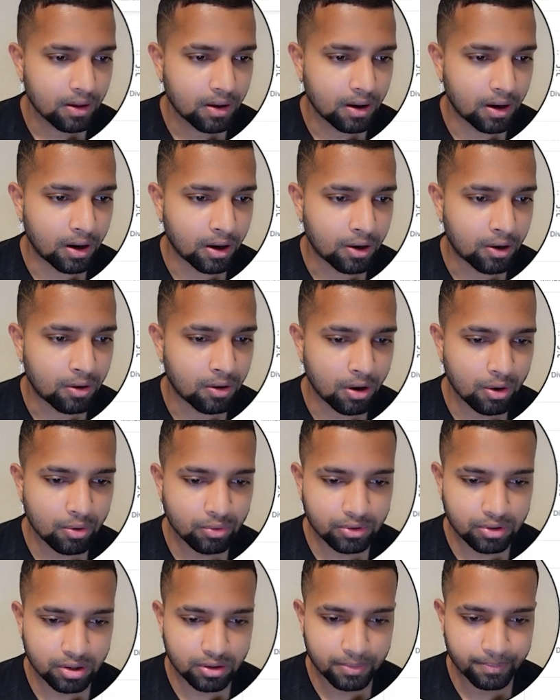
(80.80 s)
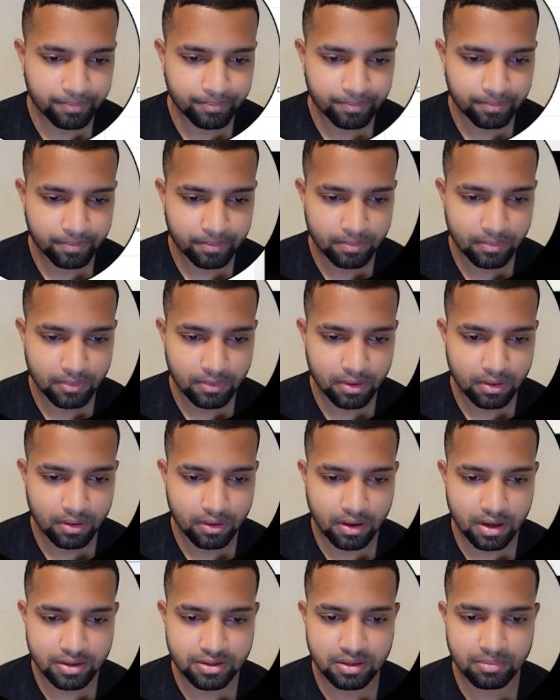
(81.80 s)
a code,
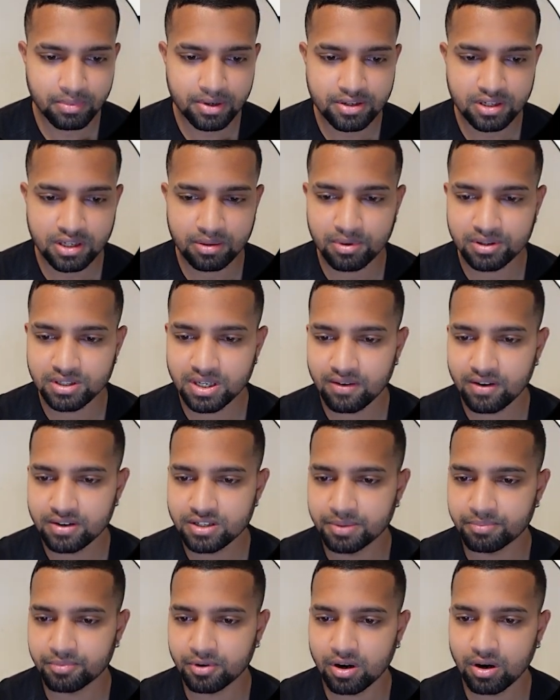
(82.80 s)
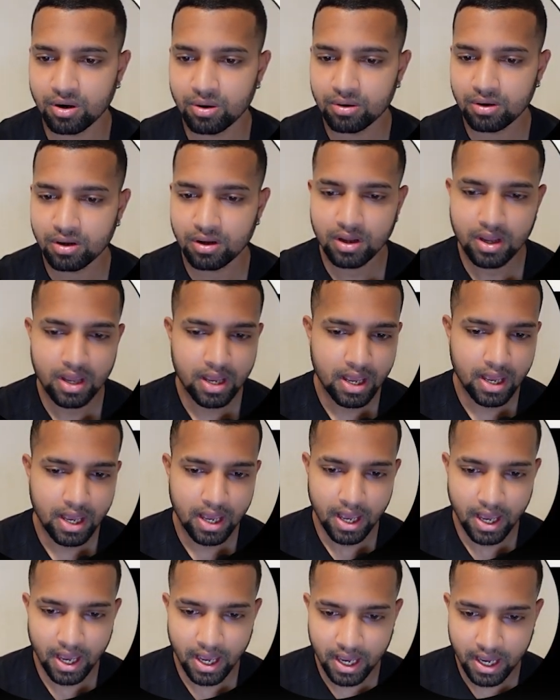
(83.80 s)
custom HTML JavaScript code,
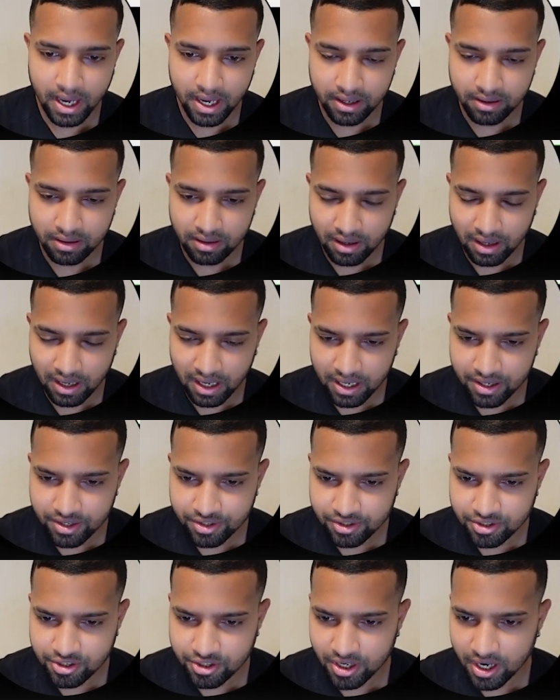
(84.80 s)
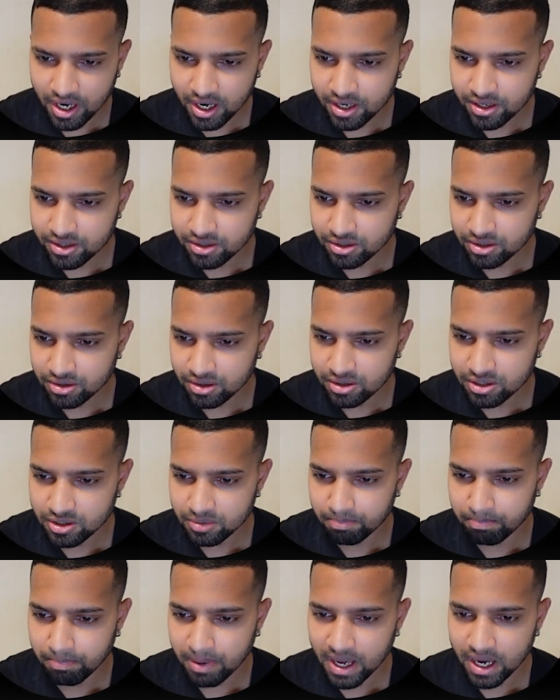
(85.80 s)
and let's change this
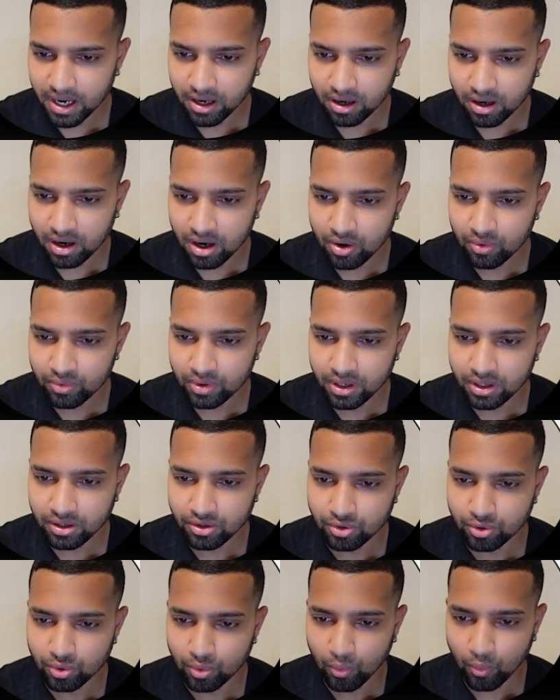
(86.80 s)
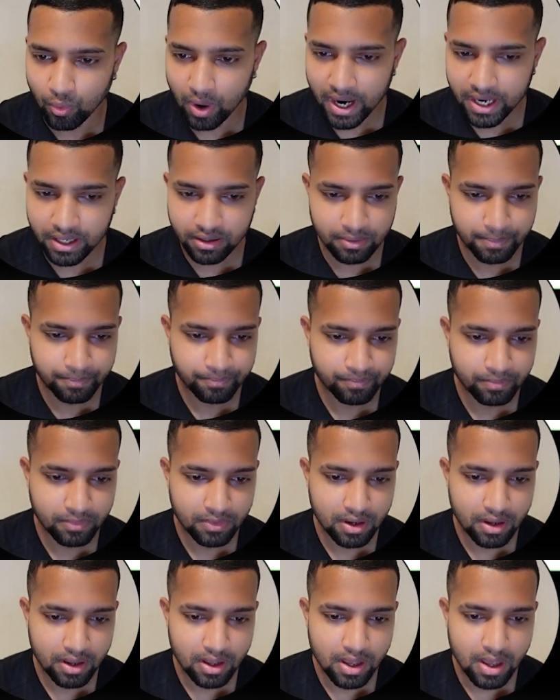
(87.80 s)
background into white.
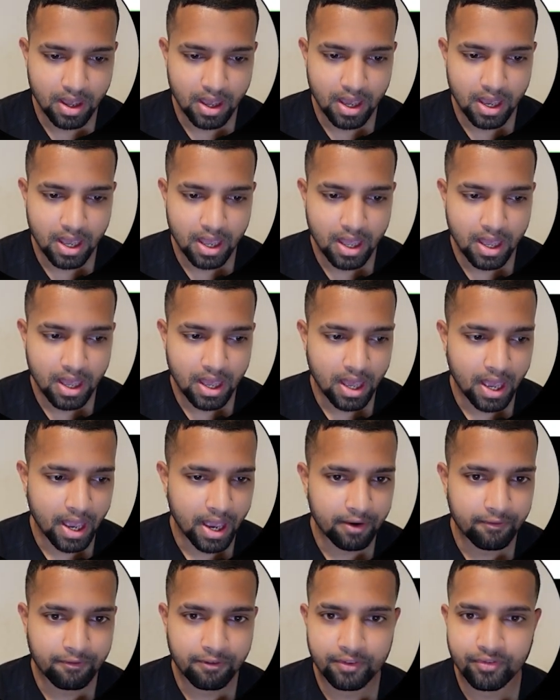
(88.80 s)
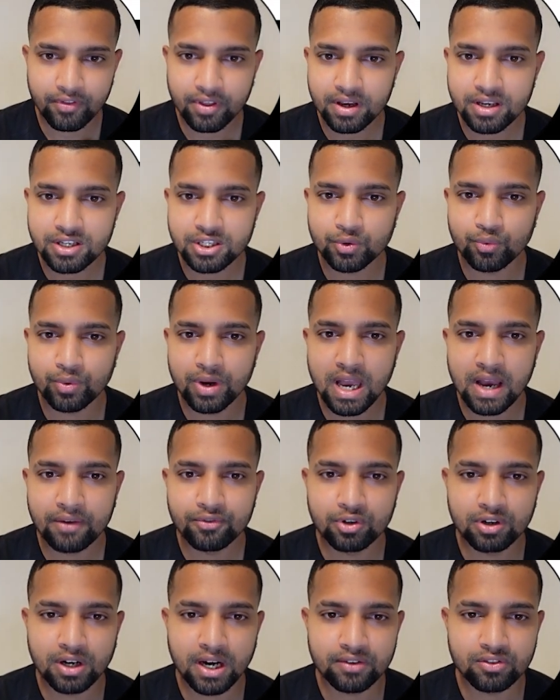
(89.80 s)
And for this we have
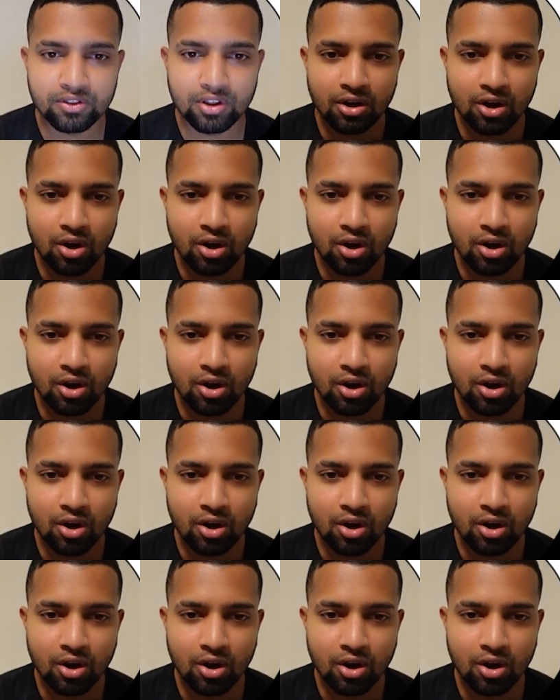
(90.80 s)
to get the